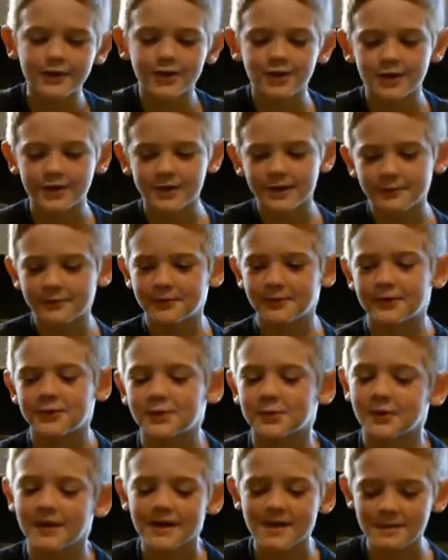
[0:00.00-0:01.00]
gonna cook it for
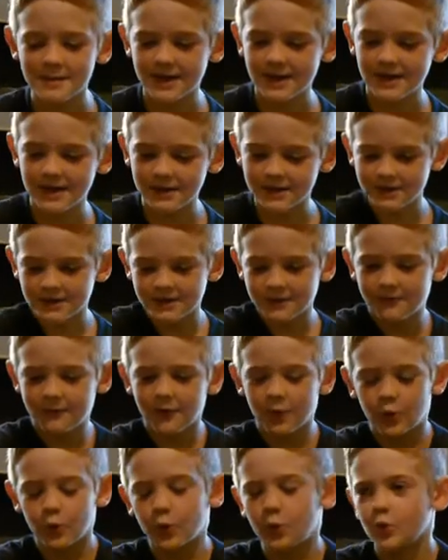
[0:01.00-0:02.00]
20 minutes
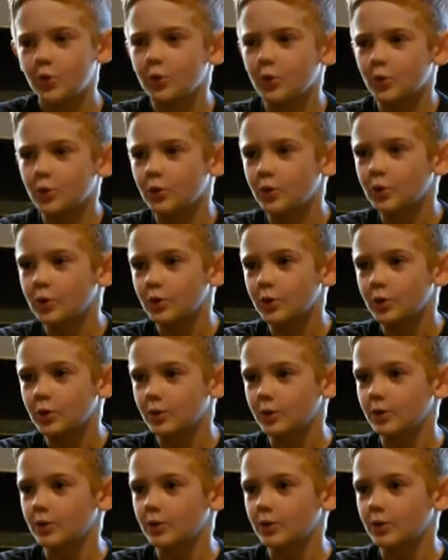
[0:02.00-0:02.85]
for.